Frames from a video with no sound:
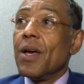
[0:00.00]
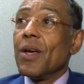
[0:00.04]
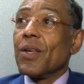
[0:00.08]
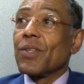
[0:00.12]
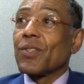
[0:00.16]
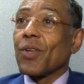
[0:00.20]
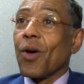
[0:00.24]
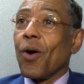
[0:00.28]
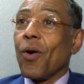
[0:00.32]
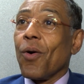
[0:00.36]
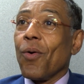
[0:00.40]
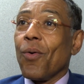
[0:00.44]

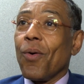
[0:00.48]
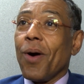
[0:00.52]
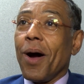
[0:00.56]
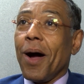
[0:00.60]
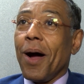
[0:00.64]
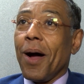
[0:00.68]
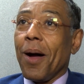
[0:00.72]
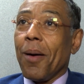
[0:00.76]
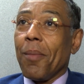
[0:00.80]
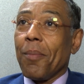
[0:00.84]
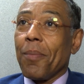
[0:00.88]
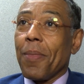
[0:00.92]
So
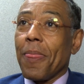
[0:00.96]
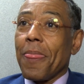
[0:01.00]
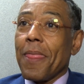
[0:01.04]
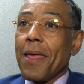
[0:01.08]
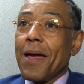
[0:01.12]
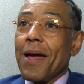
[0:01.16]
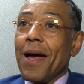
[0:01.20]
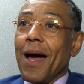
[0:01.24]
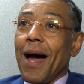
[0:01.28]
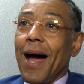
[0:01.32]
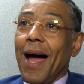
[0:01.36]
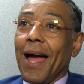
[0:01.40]
um,
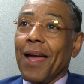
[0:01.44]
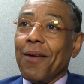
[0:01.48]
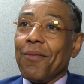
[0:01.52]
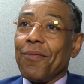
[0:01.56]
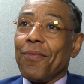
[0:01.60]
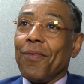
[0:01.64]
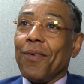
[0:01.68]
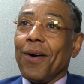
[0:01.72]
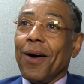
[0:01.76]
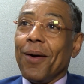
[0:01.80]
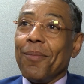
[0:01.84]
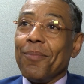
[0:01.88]

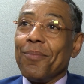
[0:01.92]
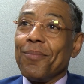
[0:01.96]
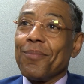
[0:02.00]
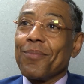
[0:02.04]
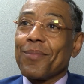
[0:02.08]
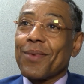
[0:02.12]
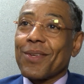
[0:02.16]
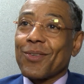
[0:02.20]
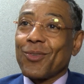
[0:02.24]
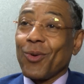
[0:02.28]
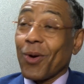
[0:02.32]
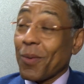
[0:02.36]
I've um,
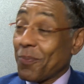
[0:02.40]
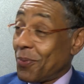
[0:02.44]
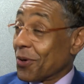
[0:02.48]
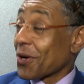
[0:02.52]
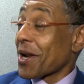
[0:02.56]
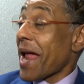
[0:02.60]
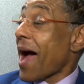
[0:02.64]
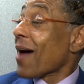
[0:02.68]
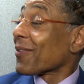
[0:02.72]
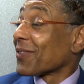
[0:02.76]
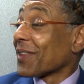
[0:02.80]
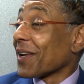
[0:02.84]
sort of put
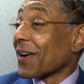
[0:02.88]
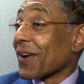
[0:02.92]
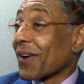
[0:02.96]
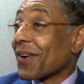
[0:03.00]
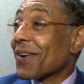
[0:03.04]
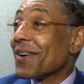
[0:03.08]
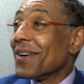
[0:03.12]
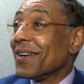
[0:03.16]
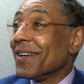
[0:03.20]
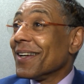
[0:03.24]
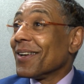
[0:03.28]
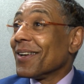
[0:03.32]
it out there,
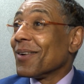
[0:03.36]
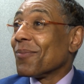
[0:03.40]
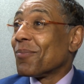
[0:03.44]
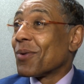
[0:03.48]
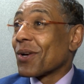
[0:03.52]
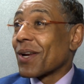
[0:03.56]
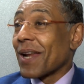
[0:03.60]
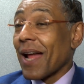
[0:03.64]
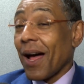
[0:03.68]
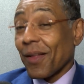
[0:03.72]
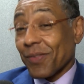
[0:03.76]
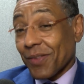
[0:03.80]

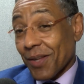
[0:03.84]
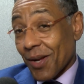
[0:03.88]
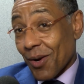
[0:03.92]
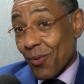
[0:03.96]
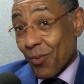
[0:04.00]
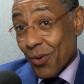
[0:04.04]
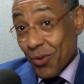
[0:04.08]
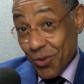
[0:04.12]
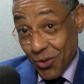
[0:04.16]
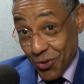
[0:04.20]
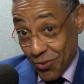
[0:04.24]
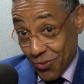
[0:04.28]
put it out there
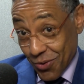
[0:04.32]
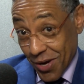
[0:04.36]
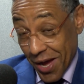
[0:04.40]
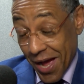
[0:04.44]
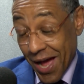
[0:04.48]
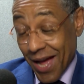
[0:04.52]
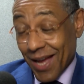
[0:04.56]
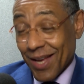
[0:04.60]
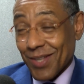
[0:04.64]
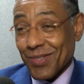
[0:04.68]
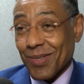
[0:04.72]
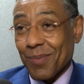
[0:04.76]
with you
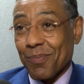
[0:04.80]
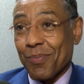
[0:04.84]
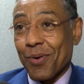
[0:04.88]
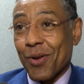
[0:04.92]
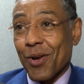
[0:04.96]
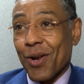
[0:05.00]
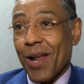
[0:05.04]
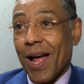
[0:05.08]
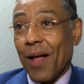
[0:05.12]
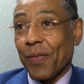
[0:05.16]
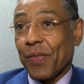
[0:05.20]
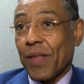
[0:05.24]
guys, and
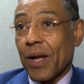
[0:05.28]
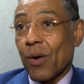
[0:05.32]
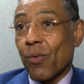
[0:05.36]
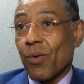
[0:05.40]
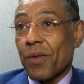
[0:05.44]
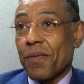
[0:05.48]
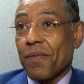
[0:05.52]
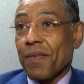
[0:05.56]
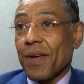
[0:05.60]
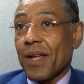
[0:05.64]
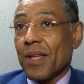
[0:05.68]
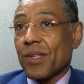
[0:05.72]
put it out there
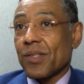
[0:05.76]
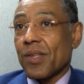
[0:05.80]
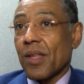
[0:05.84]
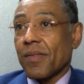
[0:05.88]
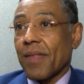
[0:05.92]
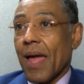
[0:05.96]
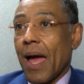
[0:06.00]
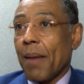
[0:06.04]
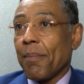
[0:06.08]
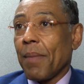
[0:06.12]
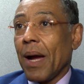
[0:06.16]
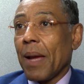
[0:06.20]
with Vince that
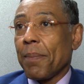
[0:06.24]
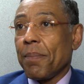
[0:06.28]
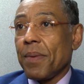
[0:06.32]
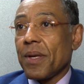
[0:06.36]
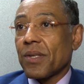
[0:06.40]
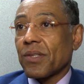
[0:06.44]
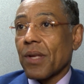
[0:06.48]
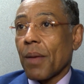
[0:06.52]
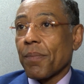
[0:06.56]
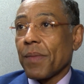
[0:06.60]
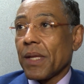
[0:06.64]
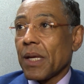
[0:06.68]
that might be
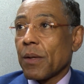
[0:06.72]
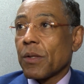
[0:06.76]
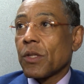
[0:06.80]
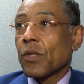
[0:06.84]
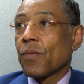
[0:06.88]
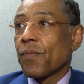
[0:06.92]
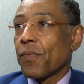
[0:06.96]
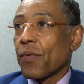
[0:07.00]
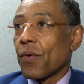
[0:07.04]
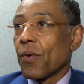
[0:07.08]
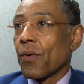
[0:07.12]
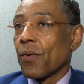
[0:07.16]
something
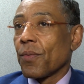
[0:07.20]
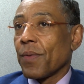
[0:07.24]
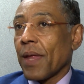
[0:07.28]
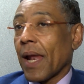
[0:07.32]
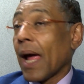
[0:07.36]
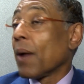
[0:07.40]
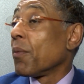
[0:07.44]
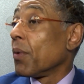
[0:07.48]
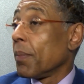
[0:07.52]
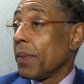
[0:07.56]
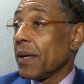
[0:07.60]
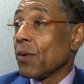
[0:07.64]
for that
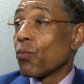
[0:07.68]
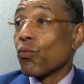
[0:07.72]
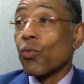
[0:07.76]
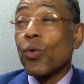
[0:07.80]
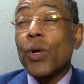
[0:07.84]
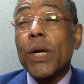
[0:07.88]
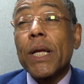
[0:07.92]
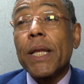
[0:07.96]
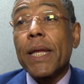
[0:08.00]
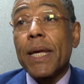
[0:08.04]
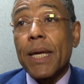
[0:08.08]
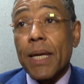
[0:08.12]
I would be
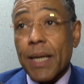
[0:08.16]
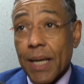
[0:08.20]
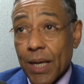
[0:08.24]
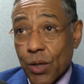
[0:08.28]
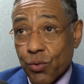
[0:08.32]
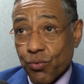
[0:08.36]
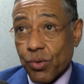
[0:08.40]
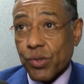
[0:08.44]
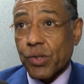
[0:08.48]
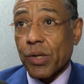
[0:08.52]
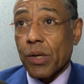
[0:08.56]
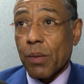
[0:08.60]
really
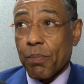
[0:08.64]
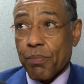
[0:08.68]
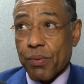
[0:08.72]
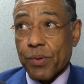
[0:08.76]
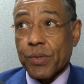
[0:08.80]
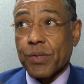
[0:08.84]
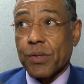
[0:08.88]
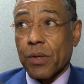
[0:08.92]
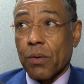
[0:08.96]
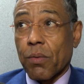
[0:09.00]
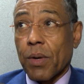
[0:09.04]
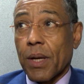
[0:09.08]
interested in
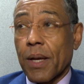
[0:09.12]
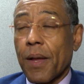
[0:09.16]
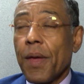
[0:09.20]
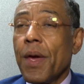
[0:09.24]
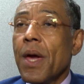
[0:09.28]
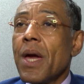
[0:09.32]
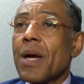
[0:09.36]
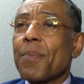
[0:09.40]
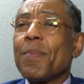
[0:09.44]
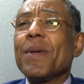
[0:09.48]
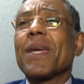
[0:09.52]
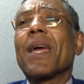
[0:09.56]
pursuing
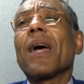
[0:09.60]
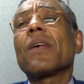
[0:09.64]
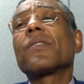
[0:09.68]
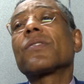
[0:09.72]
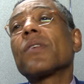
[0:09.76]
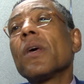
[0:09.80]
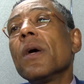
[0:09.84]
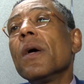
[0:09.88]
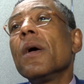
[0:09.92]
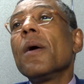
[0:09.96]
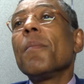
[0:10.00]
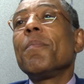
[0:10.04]

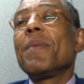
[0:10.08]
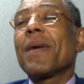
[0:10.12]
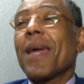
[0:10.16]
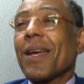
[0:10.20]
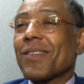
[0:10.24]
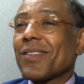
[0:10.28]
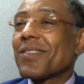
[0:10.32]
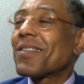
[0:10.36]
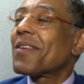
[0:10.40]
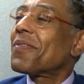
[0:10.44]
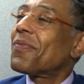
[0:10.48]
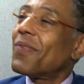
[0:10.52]
because
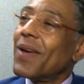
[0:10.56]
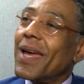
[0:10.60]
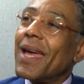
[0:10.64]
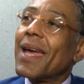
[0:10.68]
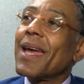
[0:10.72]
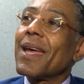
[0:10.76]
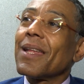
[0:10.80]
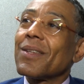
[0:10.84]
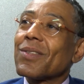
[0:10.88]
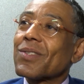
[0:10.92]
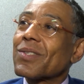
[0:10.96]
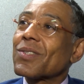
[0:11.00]
because of the
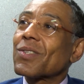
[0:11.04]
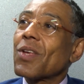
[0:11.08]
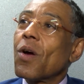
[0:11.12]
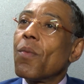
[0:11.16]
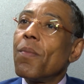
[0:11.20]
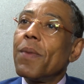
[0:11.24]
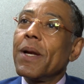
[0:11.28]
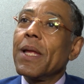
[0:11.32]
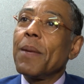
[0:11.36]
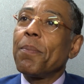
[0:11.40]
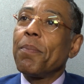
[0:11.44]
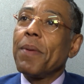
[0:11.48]
fans, so
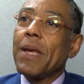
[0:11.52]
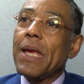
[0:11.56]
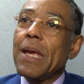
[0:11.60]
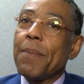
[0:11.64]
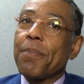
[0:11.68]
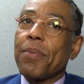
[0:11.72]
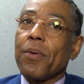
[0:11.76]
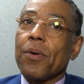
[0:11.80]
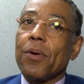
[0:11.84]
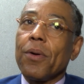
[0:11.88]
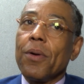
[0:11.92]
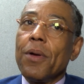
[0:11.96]
many
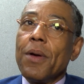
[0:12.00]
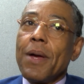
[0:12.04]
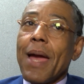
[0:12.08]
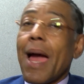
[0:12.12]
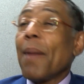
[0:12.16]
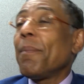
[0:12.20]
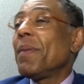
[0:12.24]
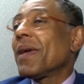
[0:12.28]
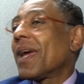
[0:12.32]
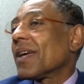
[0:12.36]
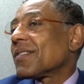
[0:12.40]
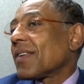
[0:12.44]
people,
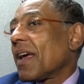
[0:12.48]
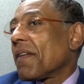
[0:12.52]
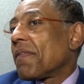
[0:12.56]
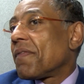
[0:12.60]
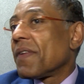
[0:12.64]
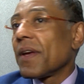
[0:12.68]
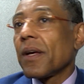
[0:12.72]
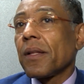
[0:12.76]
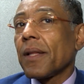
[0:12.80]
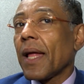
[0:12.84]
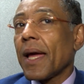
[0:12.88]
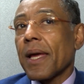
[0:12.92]
and because I
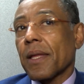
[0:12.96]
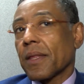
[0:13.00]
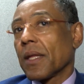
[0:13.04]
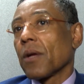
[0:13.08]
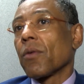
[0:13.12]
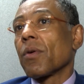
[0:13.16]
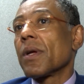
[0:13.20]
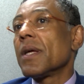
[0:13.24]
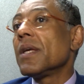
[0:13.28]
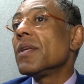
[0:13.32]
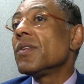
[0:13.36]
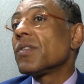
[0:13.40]
feel like
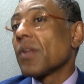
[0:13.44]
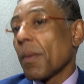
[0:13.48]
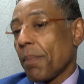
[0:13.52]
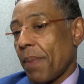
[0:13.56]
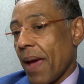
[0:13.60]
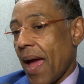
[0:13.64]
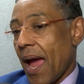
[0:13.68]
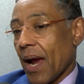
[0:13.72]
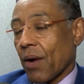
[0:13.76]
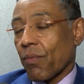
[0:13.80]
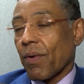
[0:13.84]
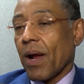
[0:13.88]
there is a
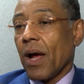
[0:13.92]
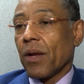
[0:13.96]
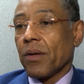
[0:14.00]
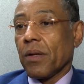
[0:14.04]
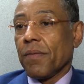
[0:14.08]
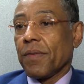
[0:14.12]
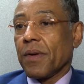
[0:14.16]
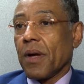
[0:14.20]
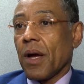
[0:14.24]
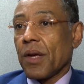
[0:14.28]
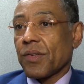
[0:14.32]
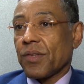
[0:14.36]
background
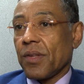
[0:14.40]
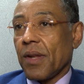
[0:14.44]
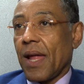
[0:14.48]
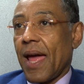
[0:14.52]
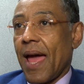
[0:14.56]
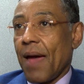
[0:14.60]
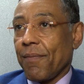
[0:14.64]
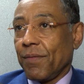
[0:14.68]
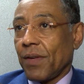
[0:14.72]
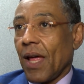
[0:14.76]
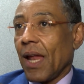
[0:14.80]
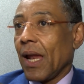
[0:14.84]
of Gus that I
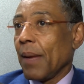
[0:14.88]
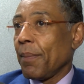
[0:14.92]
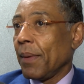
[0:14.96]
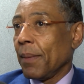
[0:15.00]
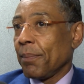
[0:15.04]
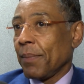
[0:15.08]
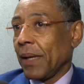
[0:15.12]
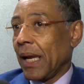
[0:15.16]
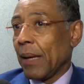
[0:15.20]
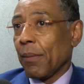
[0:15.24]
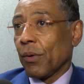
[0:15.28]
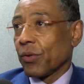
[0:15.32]
have not
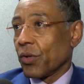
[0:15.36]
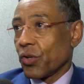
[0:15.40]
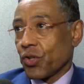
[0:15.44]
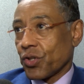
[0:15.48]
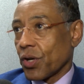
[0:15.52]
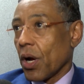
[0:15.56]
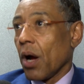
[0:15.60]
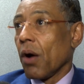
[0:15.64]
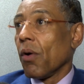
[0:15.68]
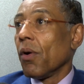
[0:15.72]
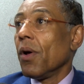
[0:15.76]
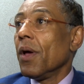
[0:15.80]
been able to
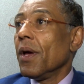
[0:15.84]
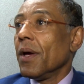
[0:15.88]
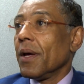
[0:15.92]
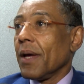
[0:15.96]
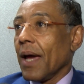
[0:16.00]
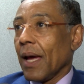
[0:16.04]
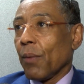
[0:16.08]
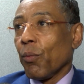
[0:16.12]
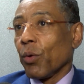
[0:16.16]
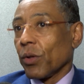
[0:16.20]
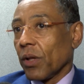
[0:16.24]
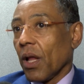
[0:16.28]
show
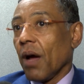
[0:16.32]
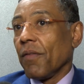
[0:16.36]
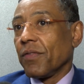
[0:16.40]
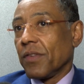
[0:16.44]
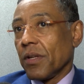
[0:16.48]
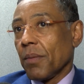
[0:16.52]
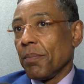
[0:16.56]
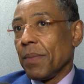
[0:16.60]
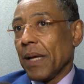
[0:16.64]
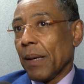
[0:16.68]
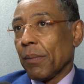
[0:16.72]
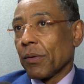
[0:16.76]
and would love
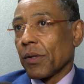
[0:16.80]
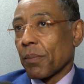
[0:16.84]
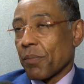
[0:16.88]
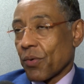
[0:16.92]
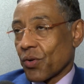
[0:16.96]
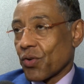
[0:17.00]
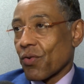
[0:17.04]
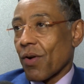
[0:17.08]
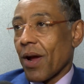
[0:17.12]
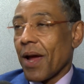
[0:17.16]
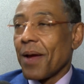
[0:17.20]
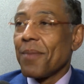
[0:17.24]
to be able to
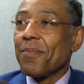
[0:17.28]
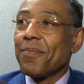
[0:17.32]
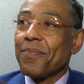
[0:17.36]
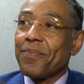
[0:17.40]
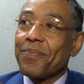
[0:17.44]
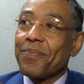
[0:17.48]
portray.